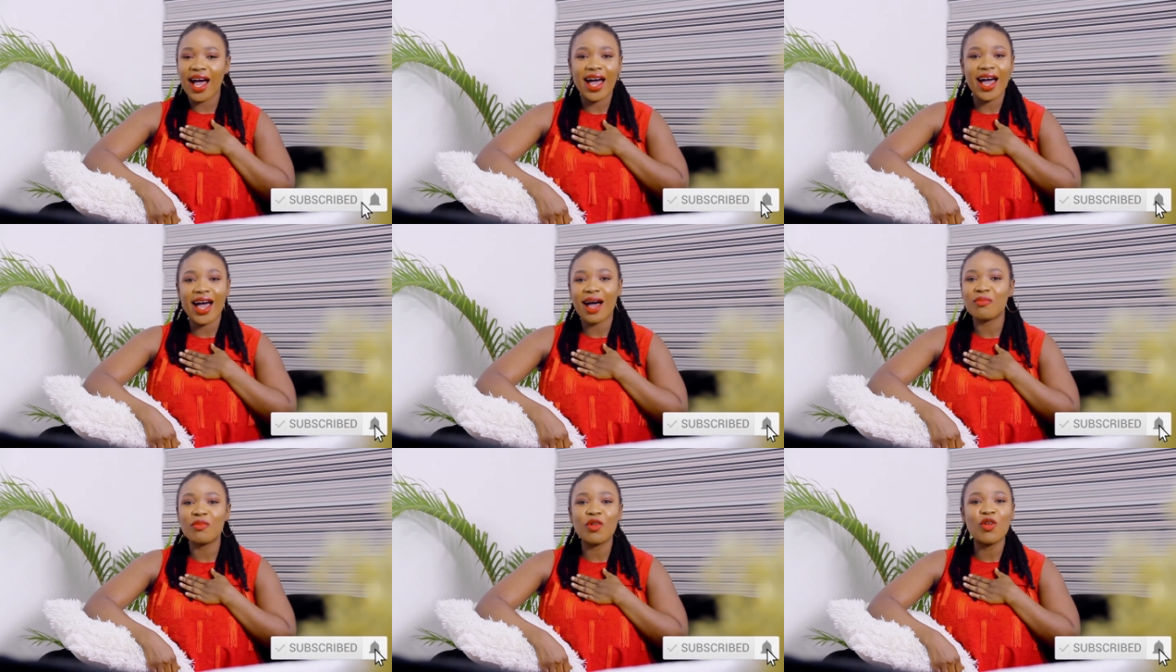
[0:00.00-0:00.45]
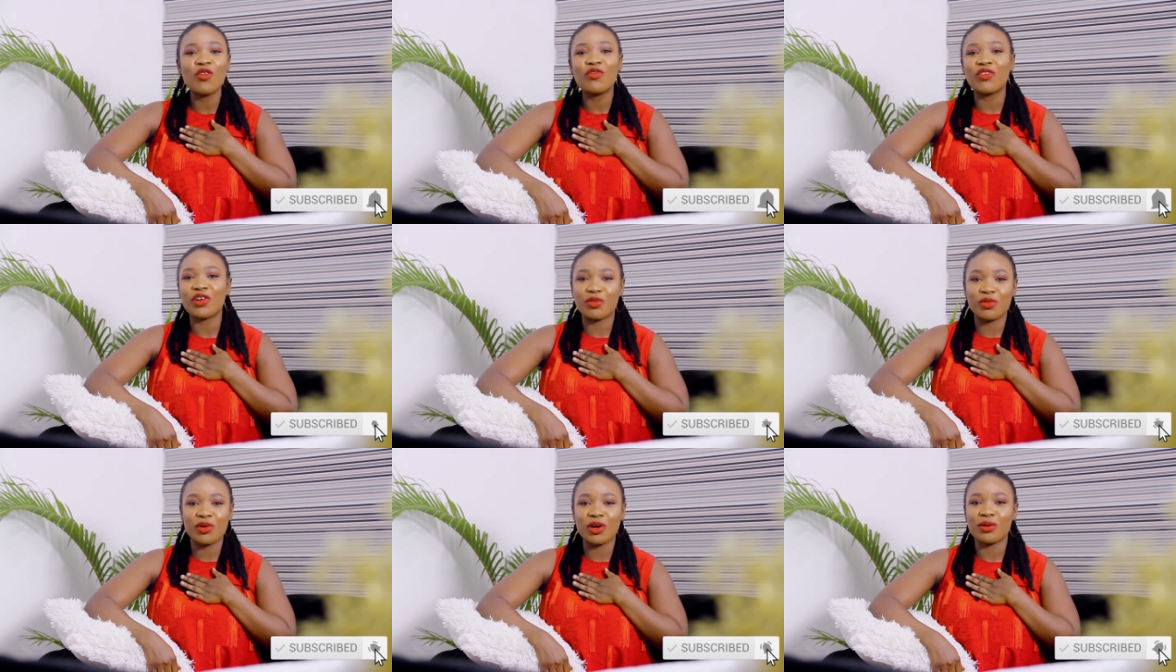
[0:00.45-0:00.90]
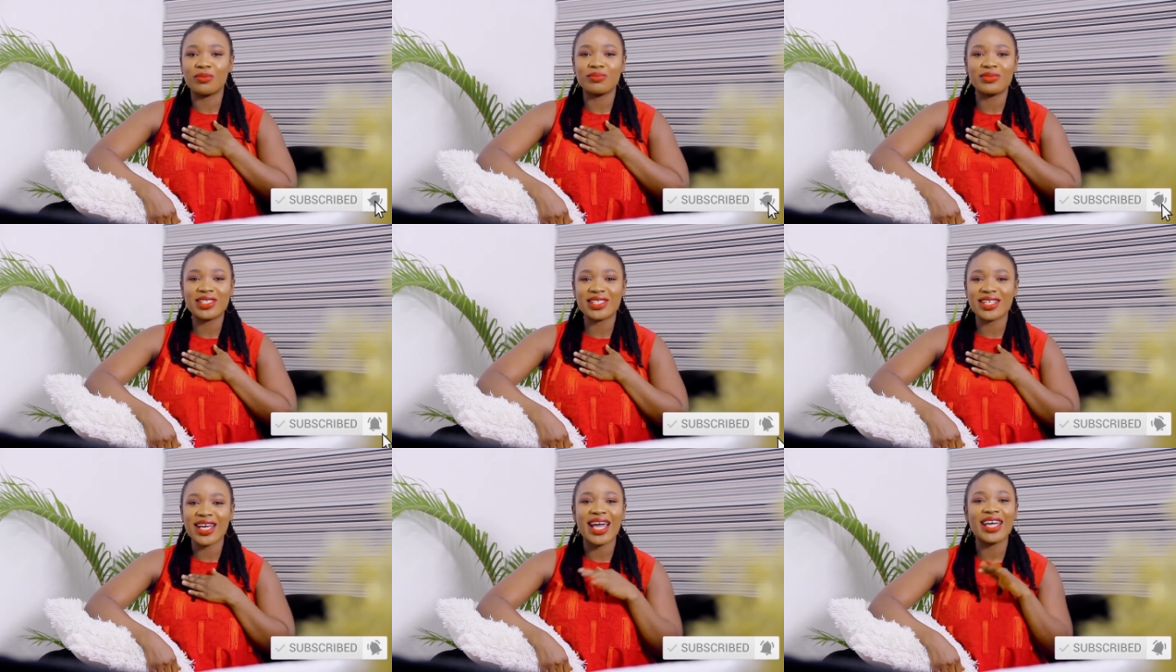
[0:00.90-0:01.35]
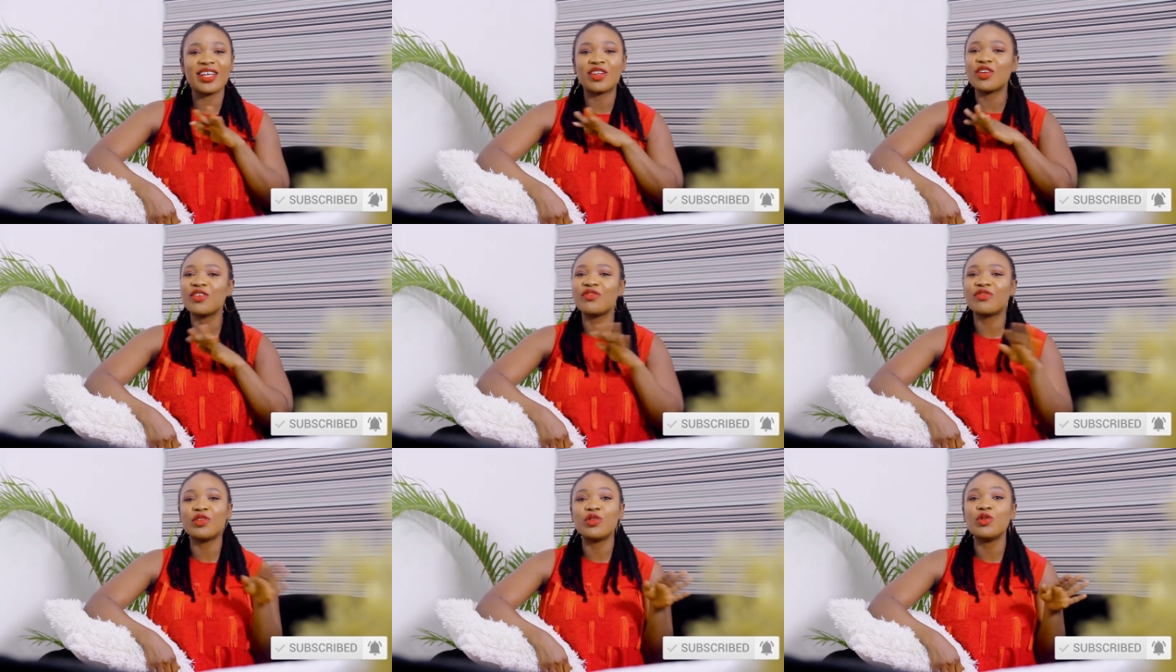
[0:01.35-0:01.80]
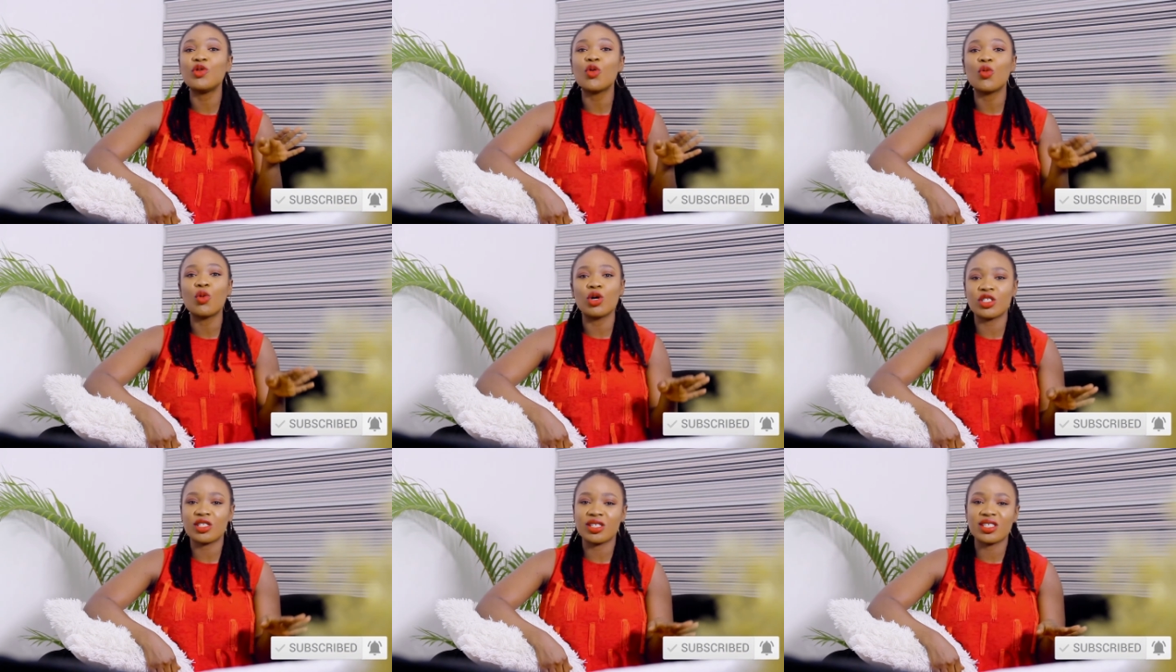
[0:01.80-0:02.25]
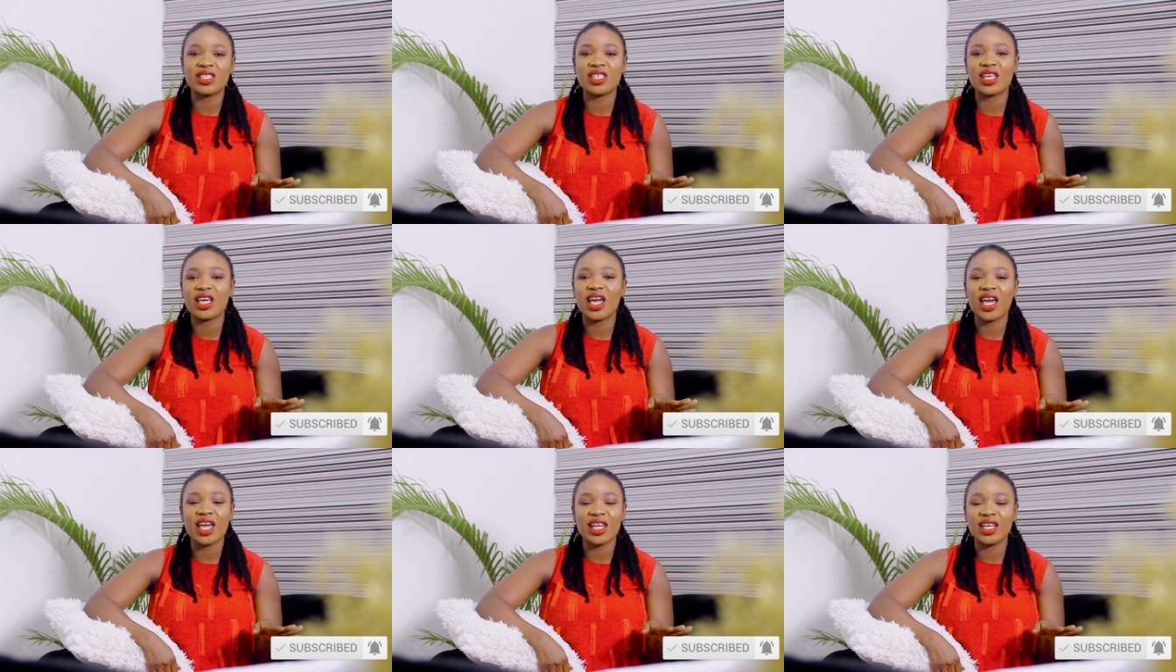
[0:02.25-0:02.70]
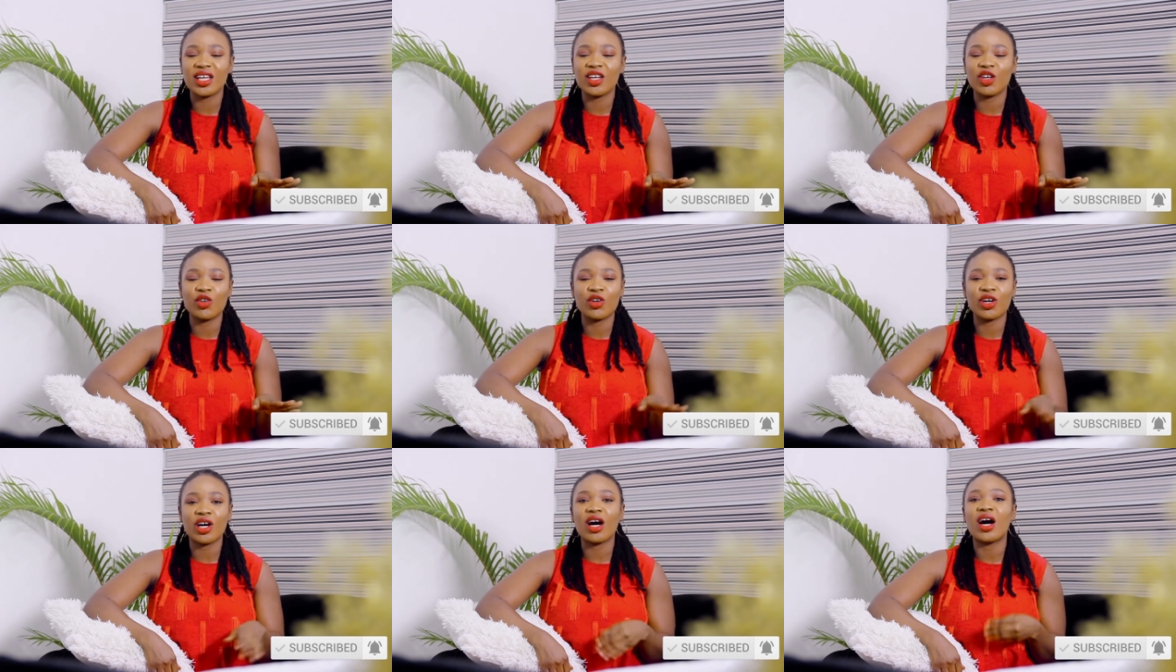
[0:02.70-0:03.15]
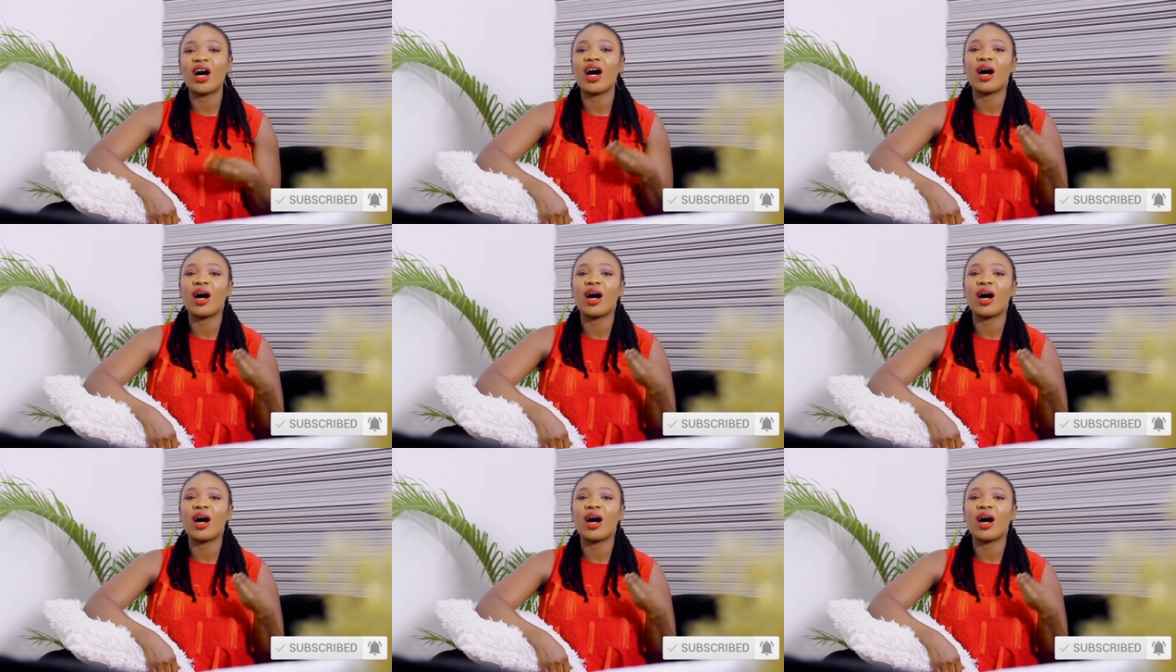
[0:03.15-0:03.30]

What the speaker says: I'm overwhelmed. I don't even know what to say any longer.